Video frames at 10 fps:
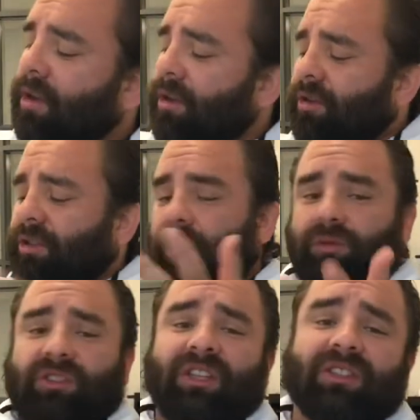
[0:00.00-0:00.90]
So
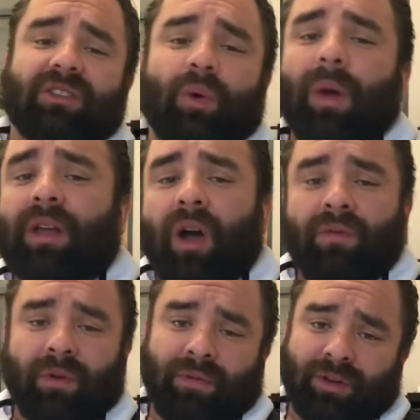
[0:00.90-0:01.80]
just quick
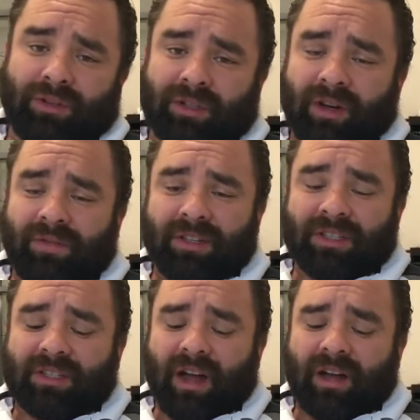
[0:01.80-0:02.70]
overview stuff. This
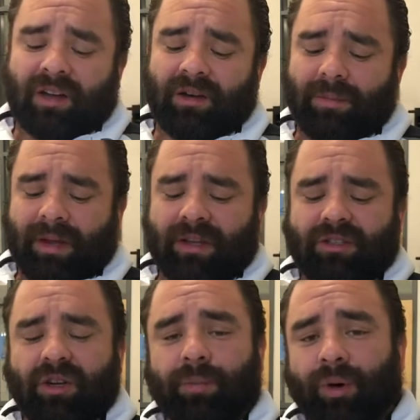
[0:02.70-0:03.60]
is not going to be
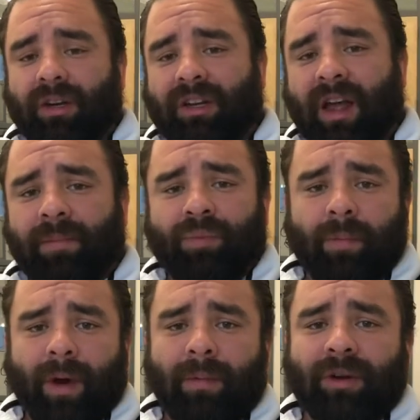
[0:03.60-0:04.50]
super in-depth. We'll
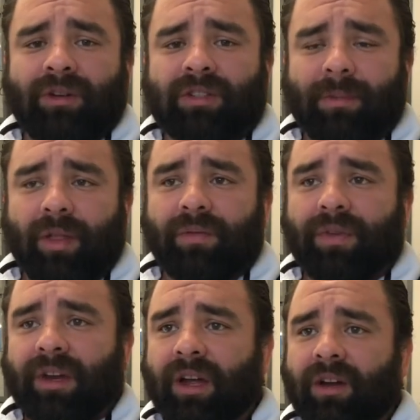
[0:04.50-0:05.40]
probably do some other
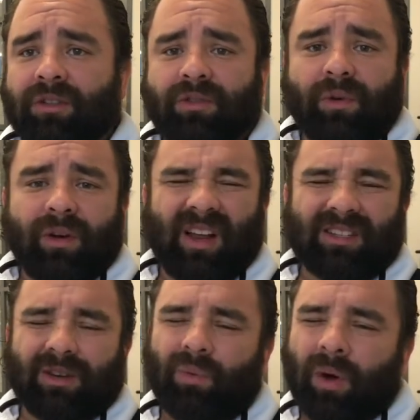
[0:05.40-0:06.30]
videos for
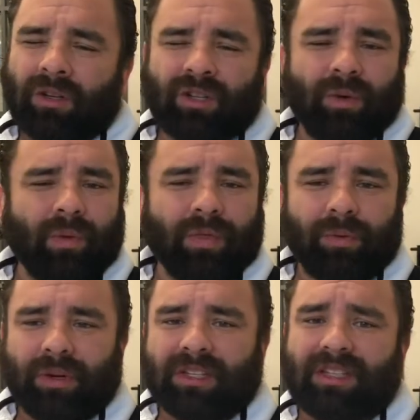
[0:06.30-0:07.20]
lesson 1, 2, and
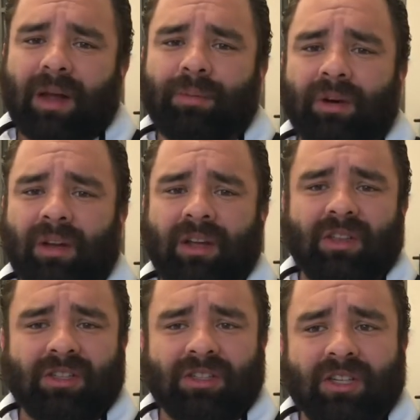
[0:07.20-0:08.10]
3 separately.
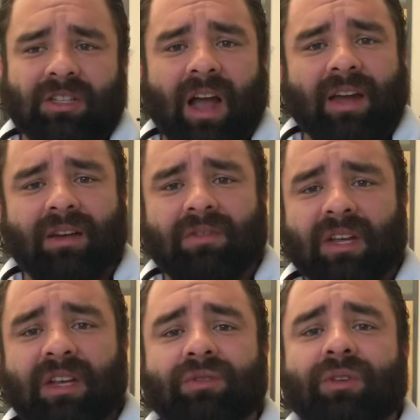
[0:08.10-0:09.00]
This is just kind of to
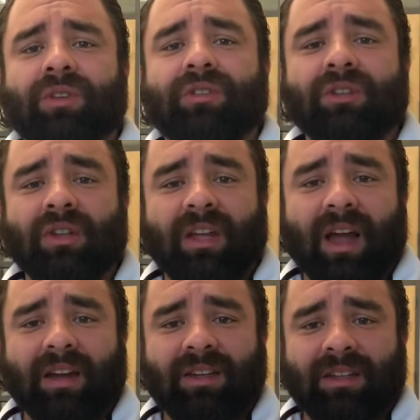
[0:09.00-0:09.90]
introduce you to the
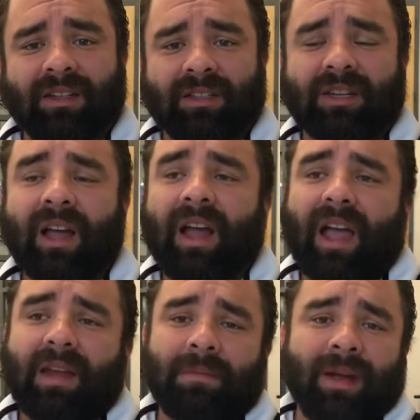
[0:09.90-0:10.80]
ideas
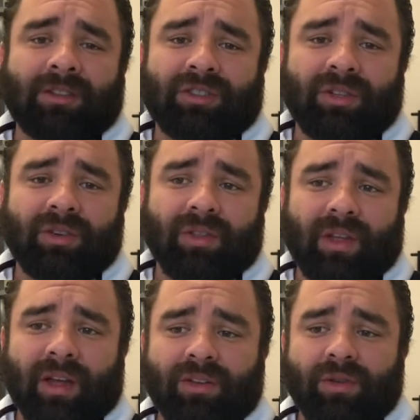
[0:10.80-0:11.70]
and make sure
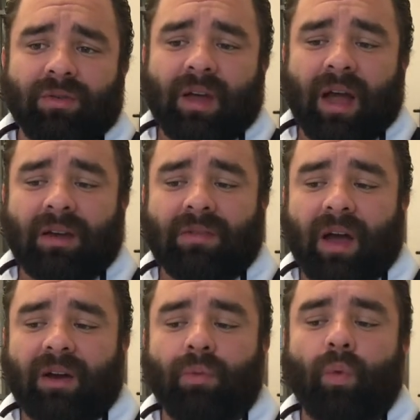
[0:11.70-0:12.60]
that you've kind of
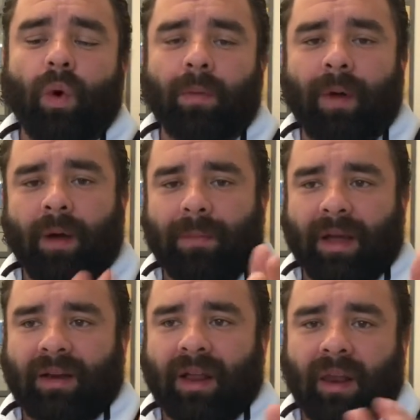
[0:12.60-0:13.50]
got a warm-up
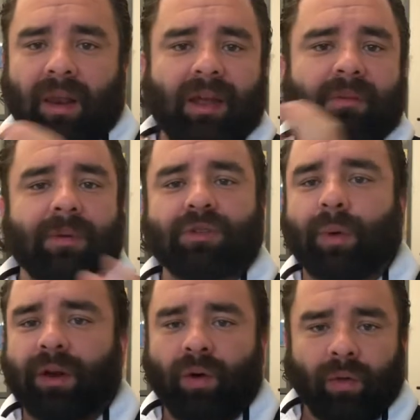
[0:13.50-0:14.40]
and a link
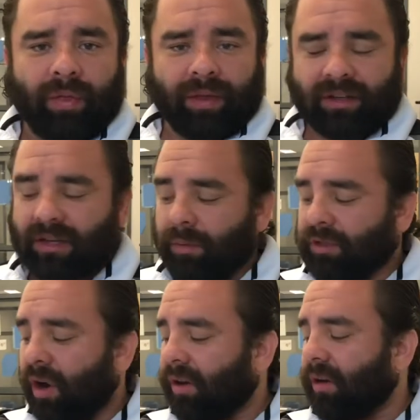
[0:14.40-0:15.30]
between all the things that we're
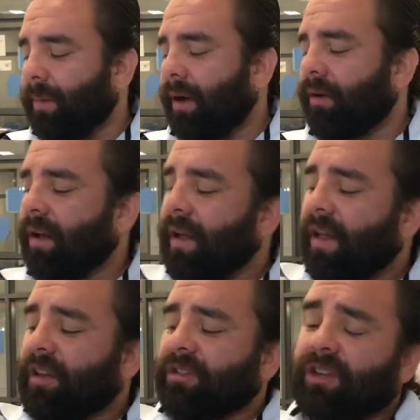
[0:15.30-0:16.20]
talking about.
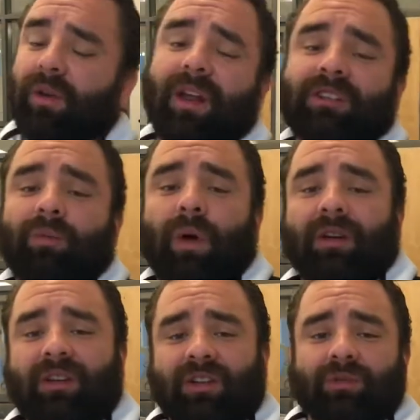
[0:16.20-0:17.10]
So lesson
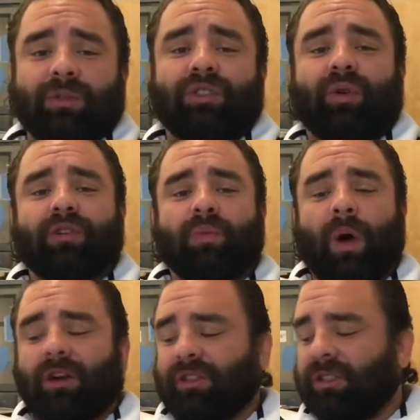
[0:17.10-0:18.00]
1 deals with George
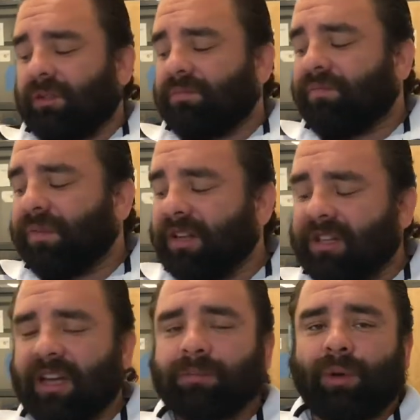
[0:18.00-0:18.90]
Washington. He
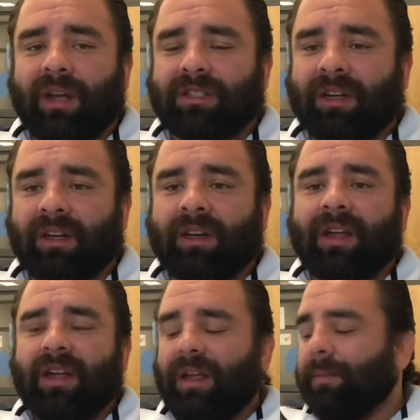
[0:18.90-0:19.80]
takes president.
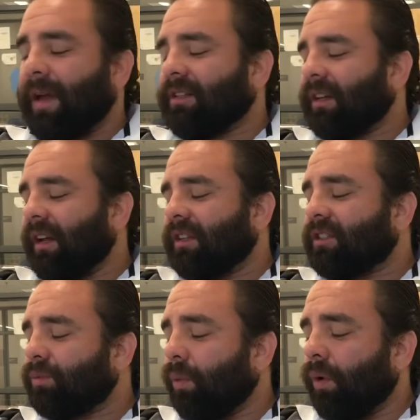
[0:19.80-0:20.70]
He basically is
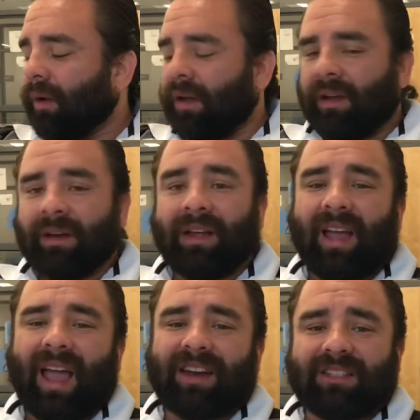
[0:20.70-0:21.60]
sworn in,
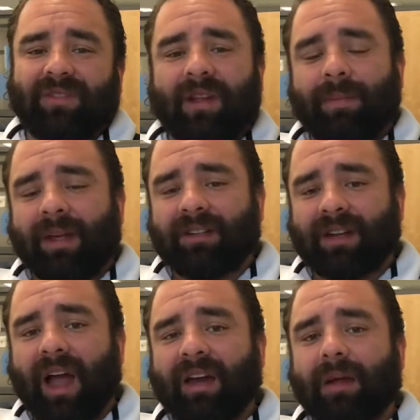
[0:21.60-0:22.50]
and his VP is a
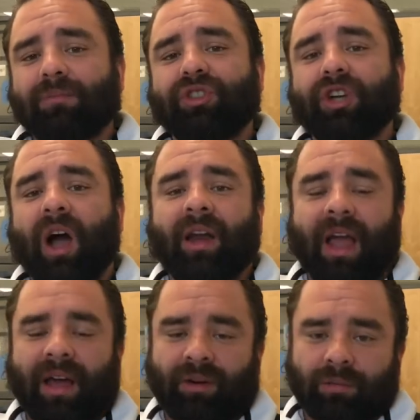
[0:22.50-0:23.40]
guy named John
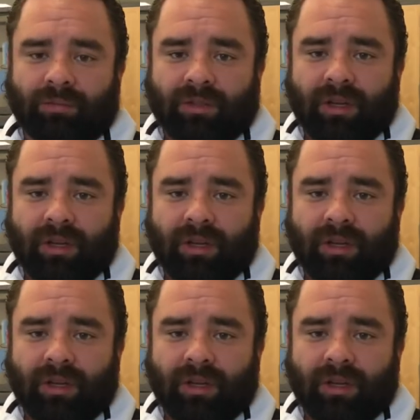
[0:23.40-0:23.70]
Adams.